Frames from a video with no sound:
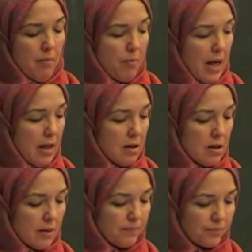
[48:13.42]

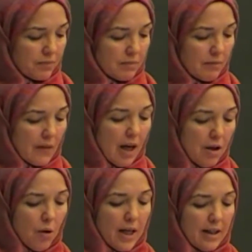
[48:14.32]
base. I
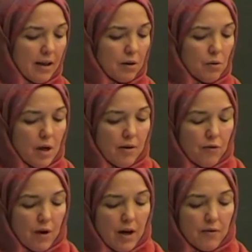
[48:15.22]
know I can't go
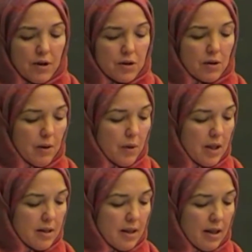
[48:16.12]
on forever, so I want
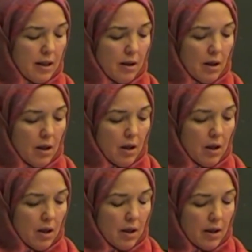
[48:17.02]
to say
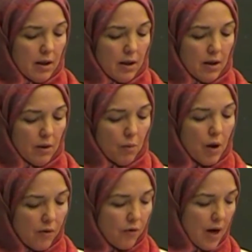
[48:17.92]

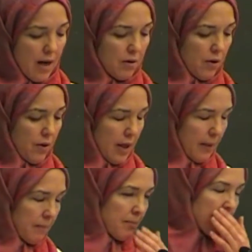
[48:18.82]
one final thing.